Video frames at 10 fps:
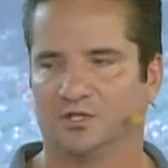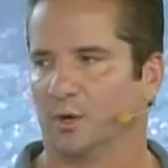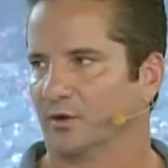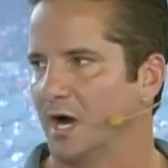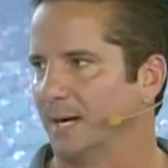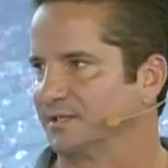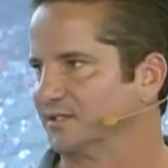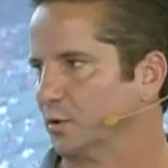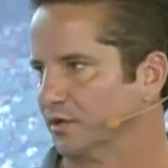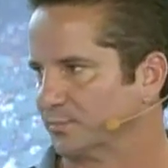Two other
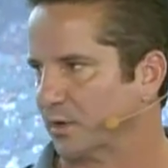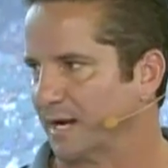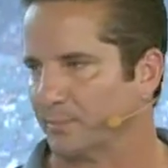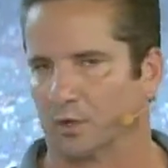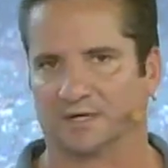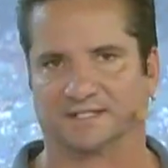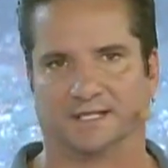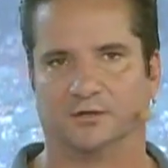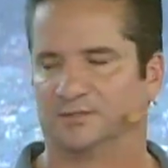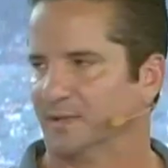options, of course, Brad
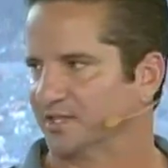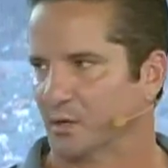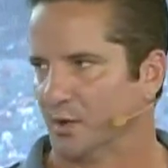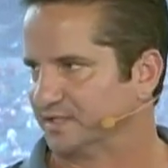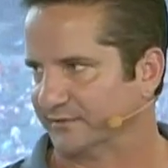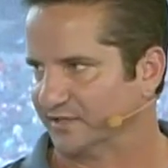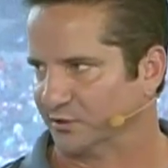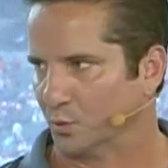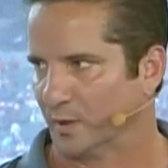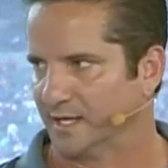Bergesen, who's pitching once every
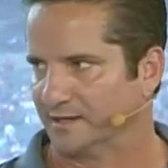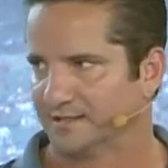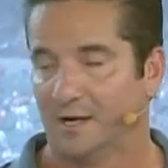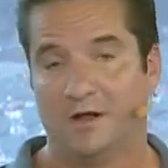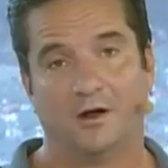two weeks,